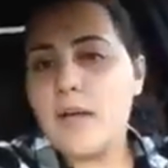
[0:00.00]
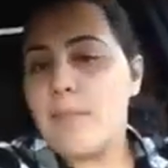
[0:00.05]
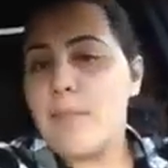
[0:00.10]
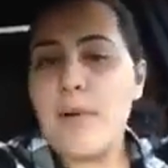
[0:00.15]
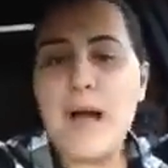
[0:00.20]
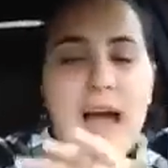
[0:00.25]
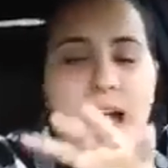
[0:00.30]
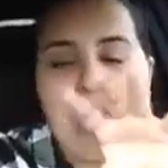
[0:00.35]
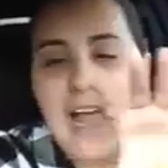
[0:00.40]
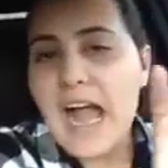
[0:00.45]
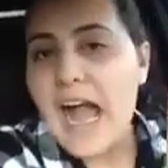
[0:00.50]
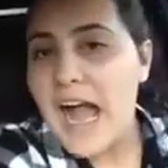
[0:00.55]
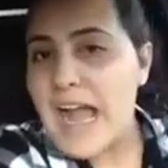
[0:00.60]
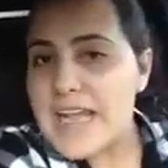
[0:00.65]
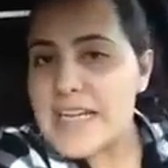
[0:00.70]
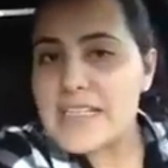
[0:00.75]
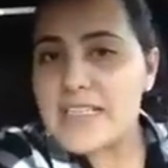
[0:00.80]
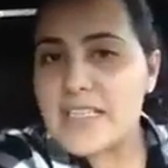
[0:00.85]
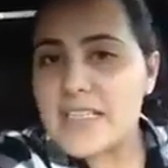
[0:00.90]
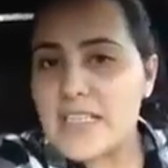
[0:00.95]
by
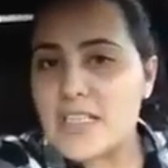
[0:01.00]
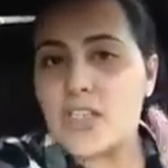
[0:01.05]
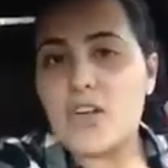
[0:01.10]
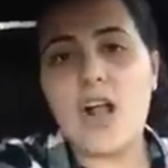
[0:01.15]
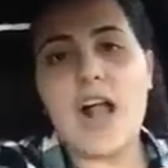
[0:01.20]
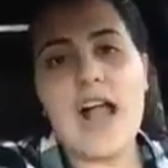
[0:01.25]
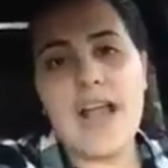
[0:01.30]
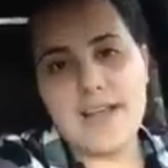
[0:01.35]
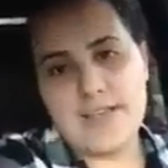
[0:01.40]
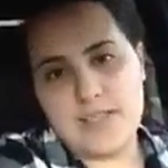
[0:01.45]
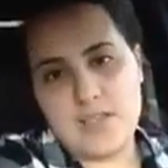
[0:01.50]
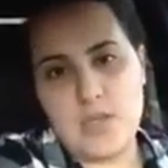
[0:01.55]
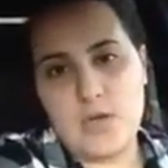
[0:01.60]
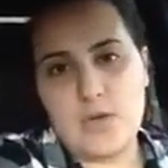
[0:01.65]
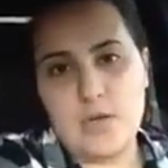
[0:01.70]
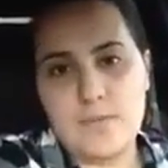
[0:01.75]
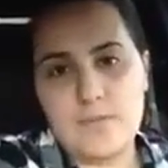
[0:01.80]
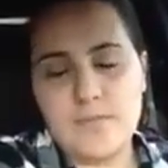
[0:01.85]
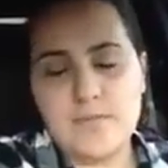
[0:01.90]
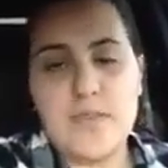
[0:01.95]
ISIS or
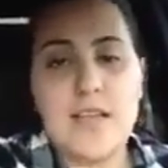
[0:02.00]
ISIL.